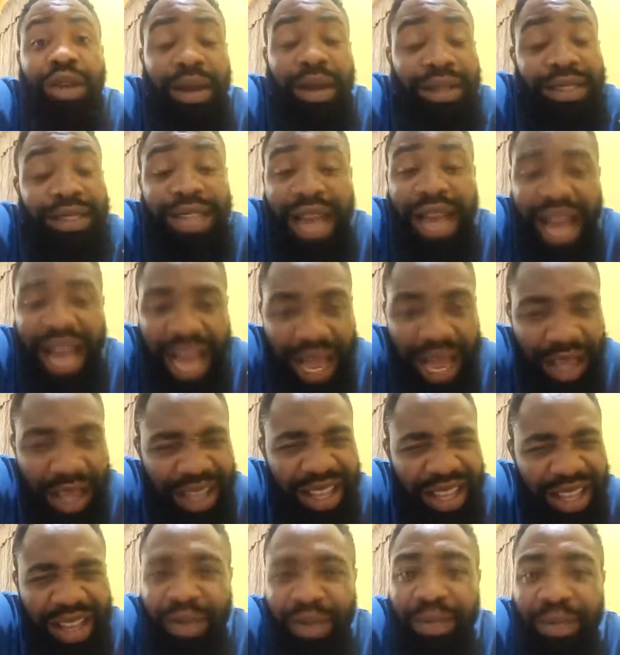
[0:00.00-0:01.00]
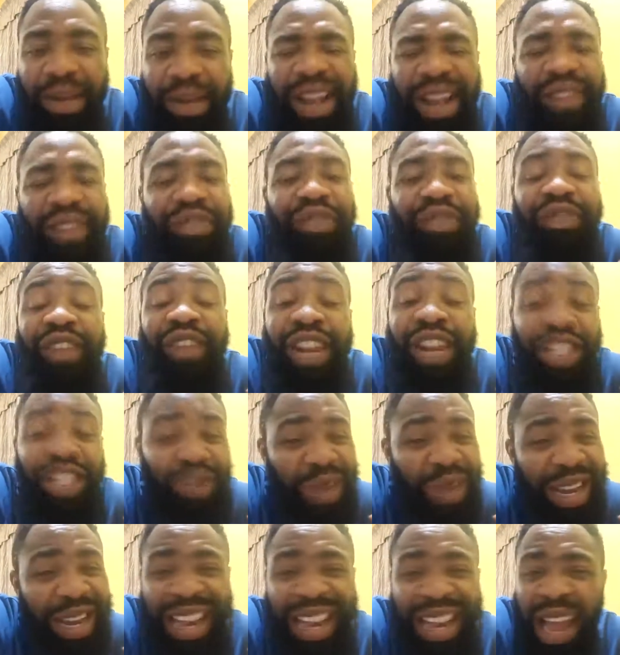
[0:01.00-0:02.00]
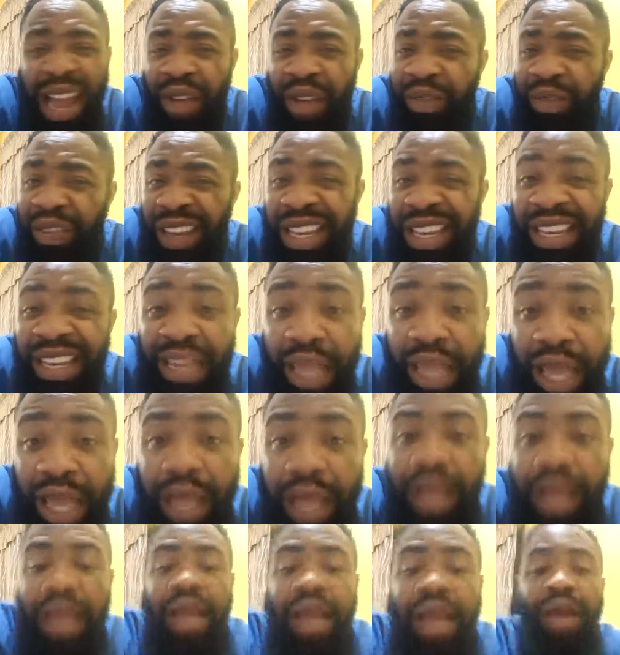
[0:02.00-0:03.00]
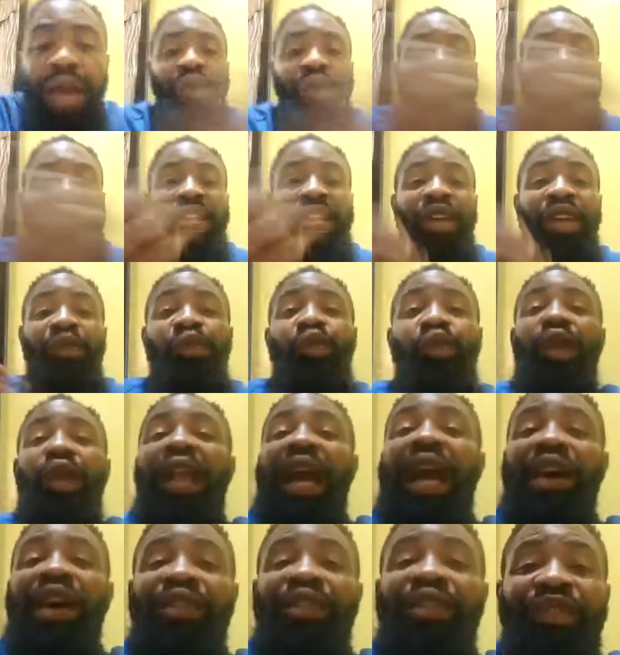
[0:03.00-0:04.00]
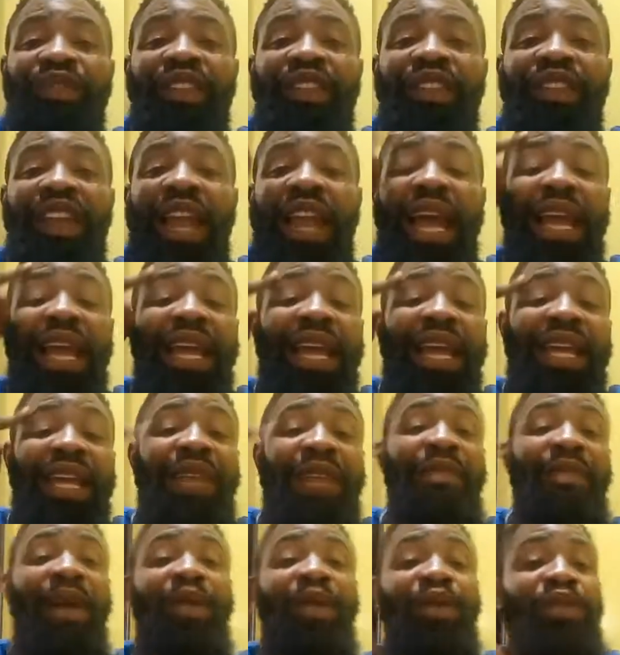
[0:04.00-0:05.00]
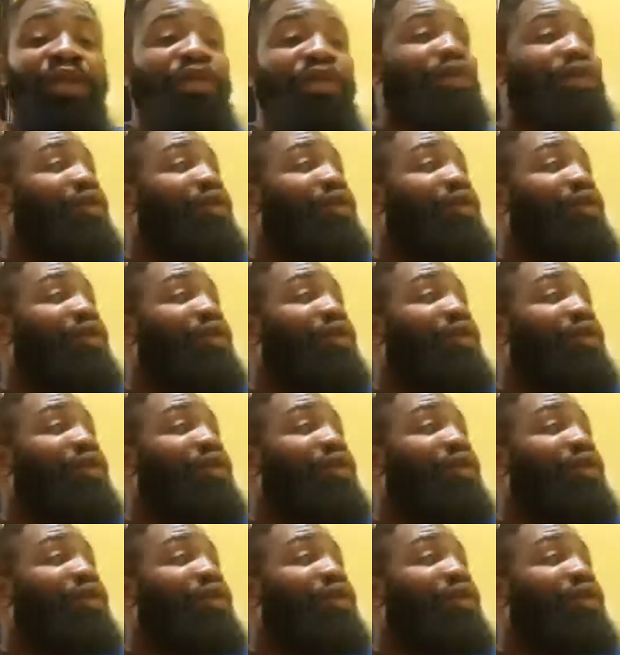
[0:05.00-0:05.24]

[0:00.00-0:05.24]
Sir, my friends were laughing. They would laugh like they might want to